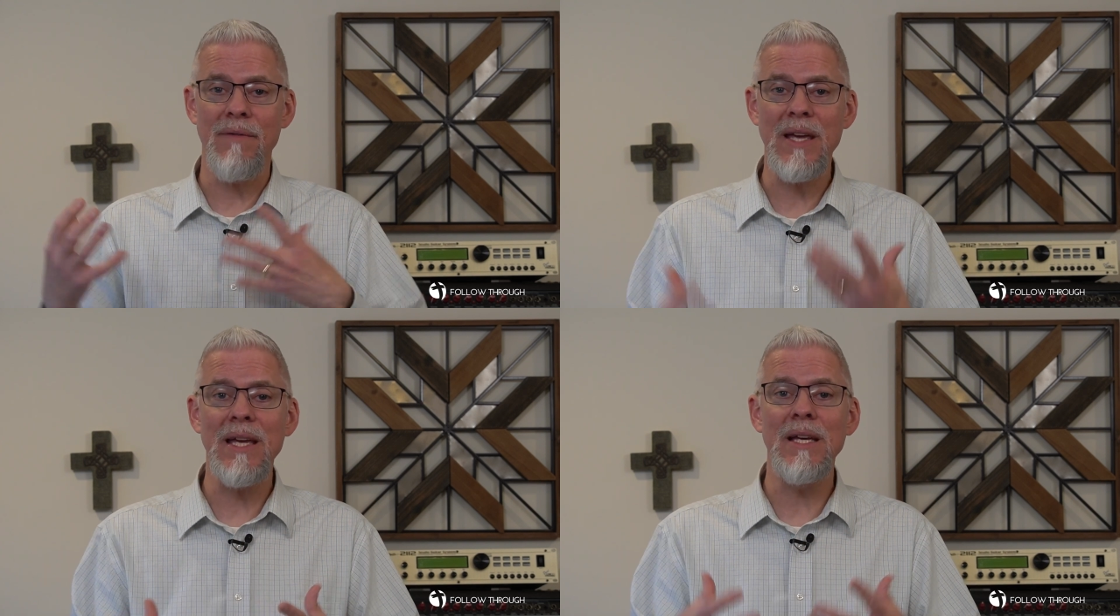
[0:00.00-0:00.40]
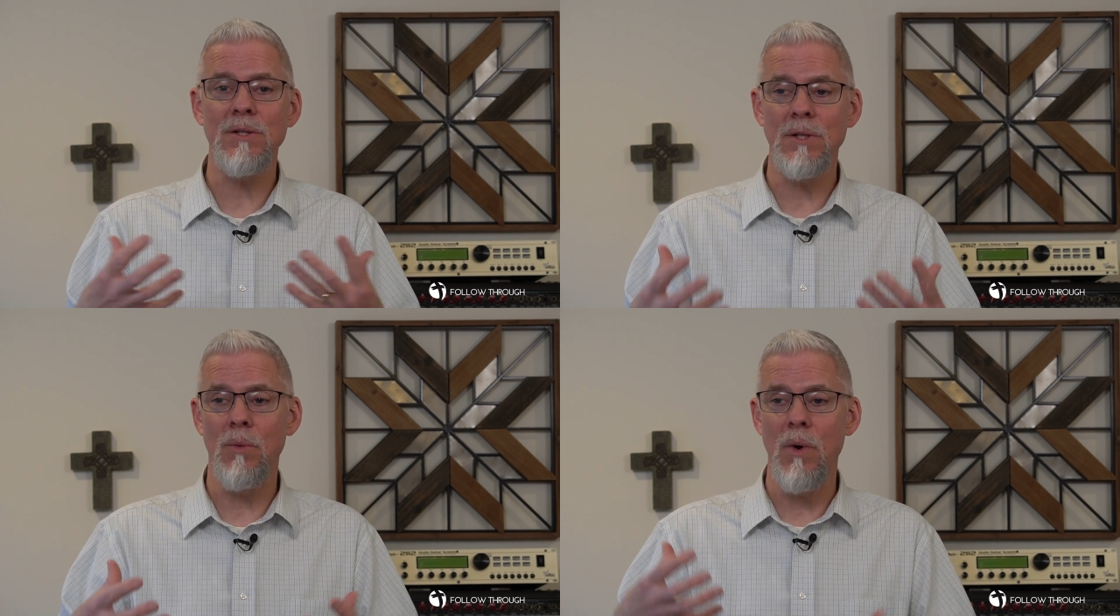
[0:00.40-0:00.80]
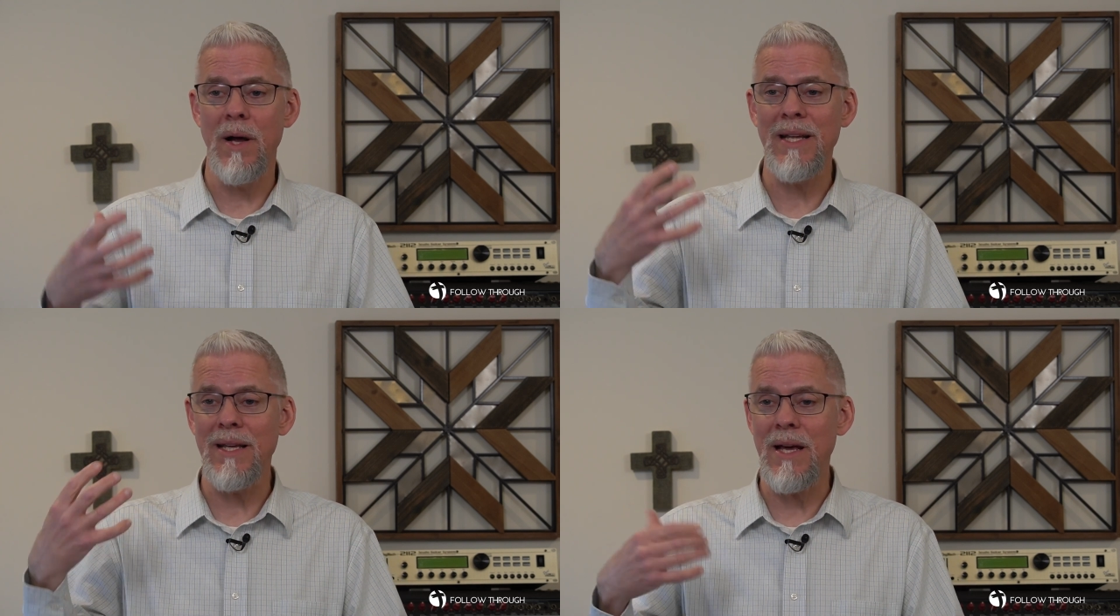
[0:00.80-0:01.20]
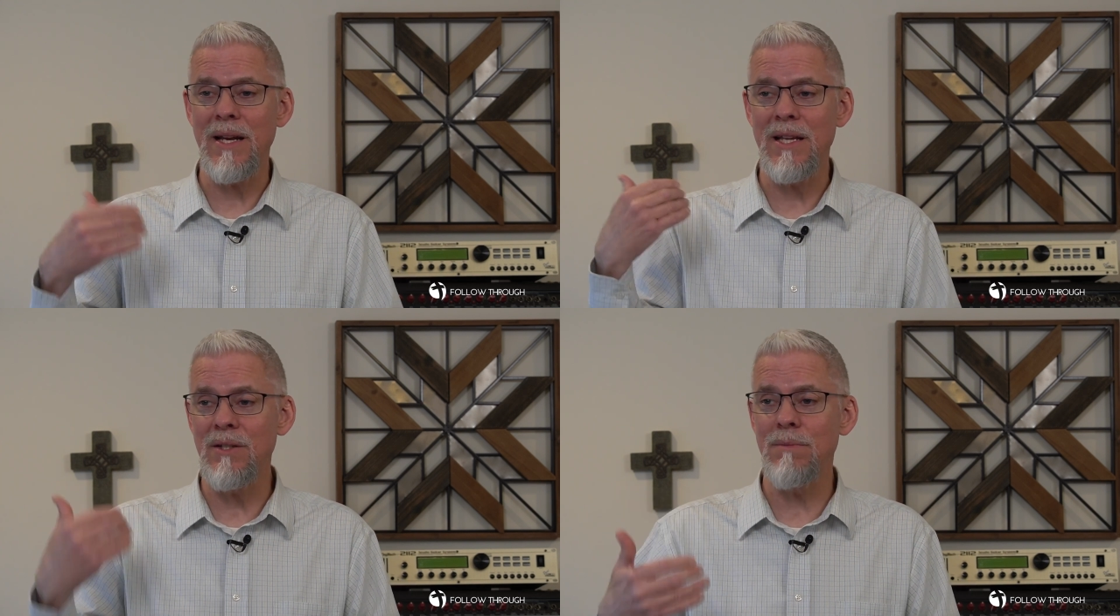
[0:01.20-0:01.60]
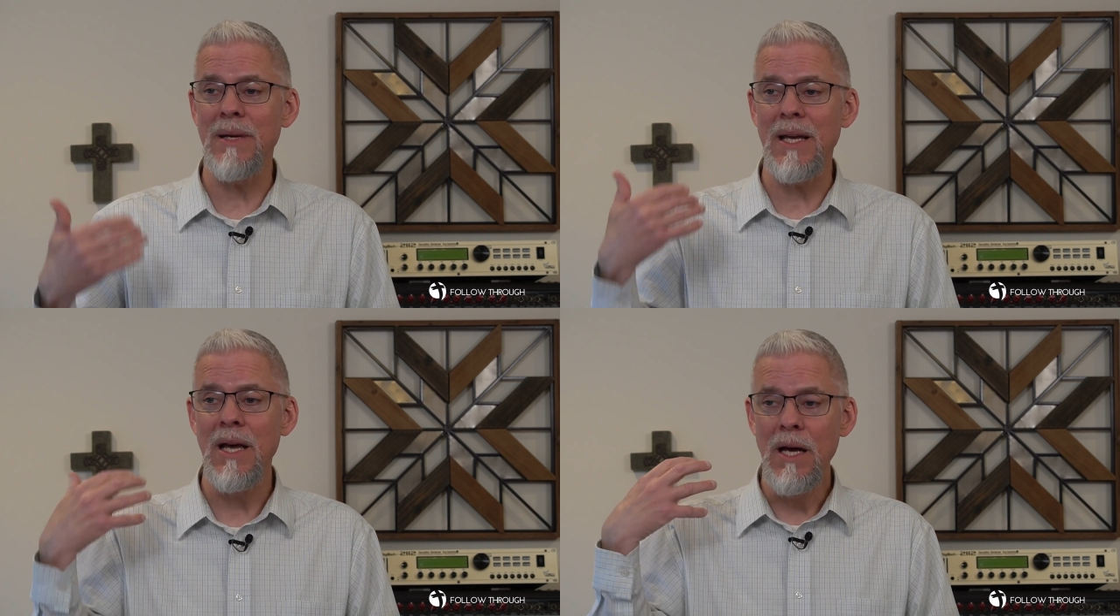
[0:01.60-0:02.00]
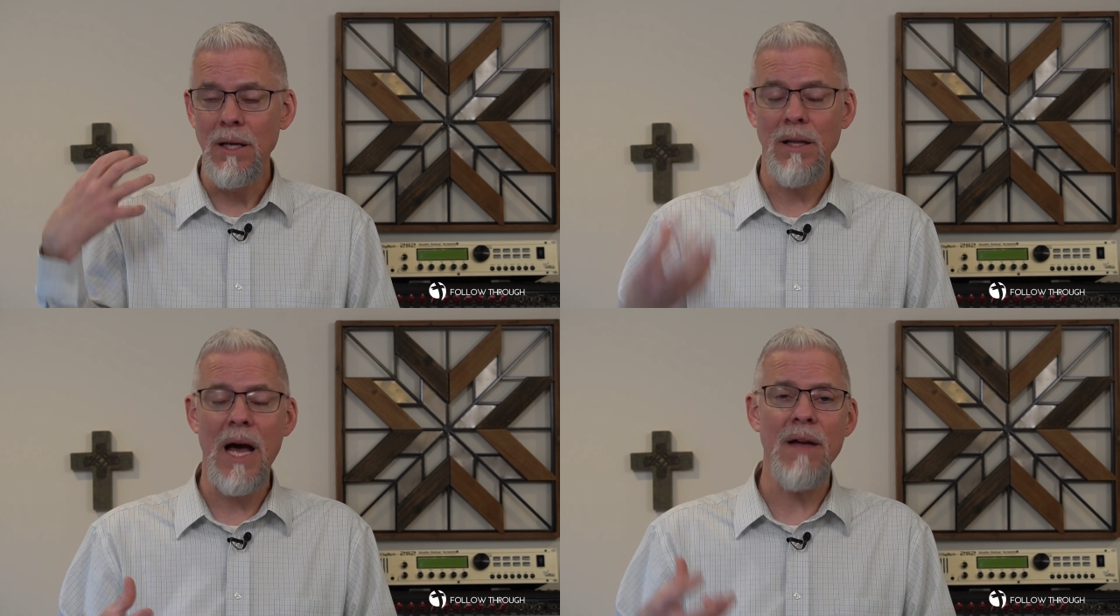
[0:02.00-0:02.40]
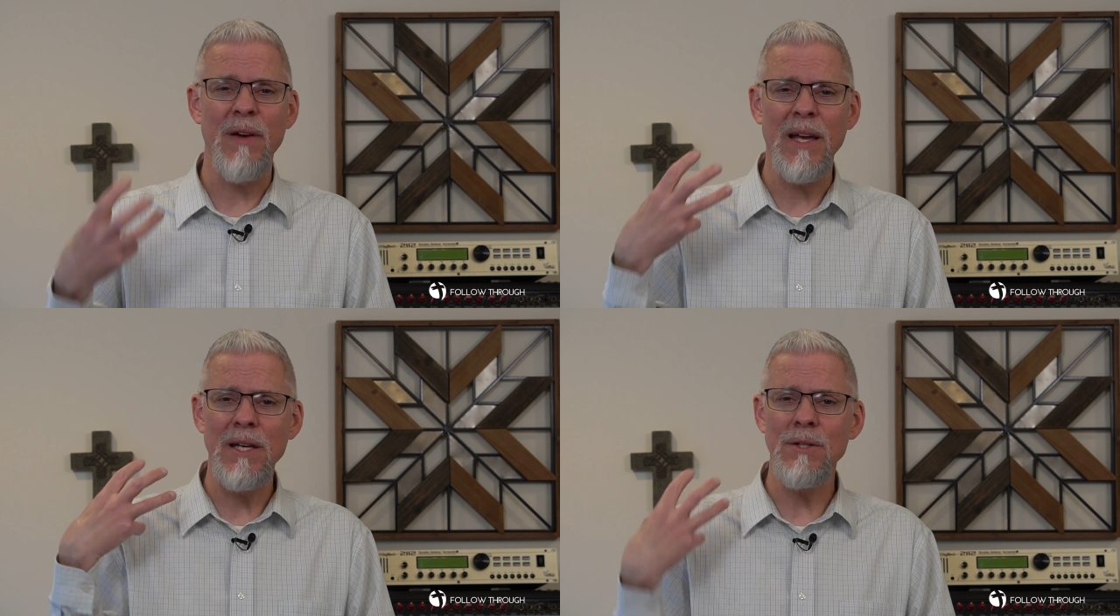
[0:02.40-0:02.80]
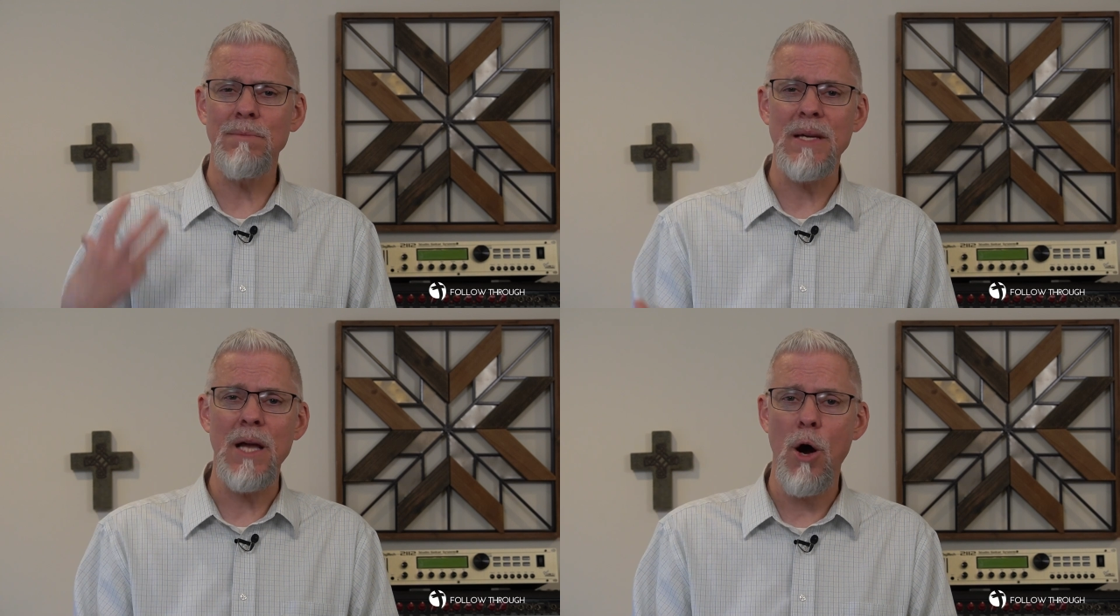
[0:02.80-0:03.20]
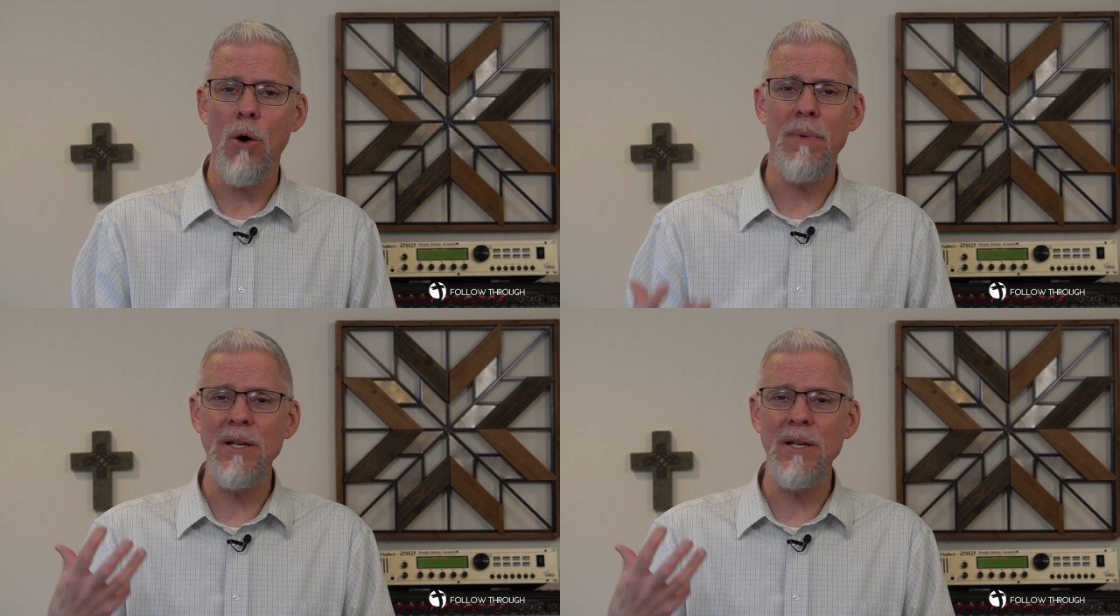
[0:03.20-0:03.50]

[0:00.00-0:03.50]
He is the one that gives me life and gives me hope.